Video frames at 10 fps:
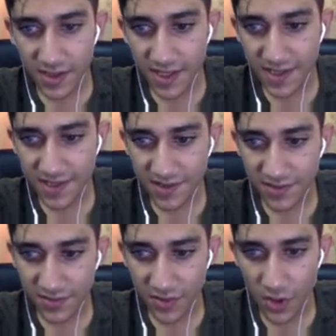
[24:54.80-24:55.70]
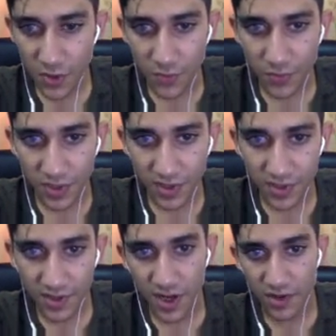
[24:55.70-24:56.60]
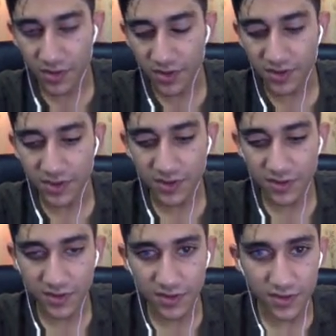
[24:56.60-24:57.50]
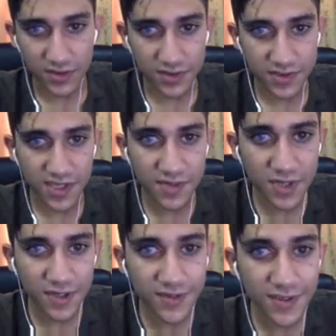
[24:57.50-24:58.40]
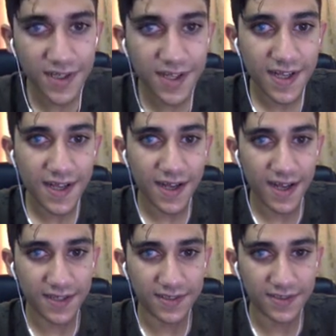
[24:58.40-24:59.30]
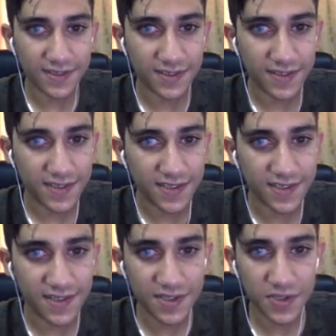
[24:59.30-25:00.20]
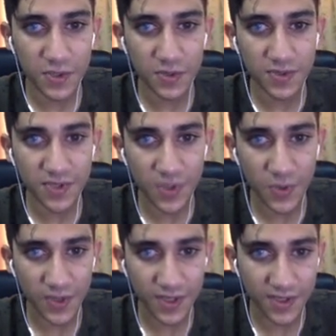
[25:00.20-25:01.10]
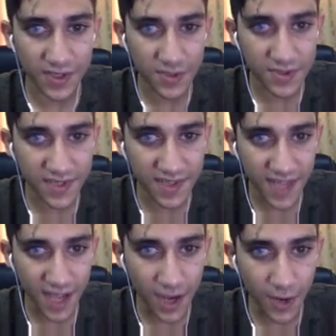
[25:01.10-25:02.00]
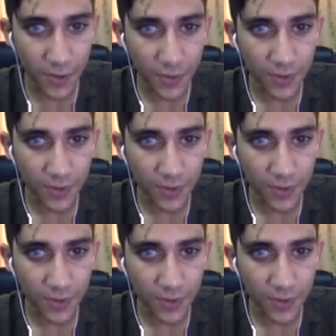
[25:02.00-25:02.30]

Let's open our terminal and it is installed, so we can use it now.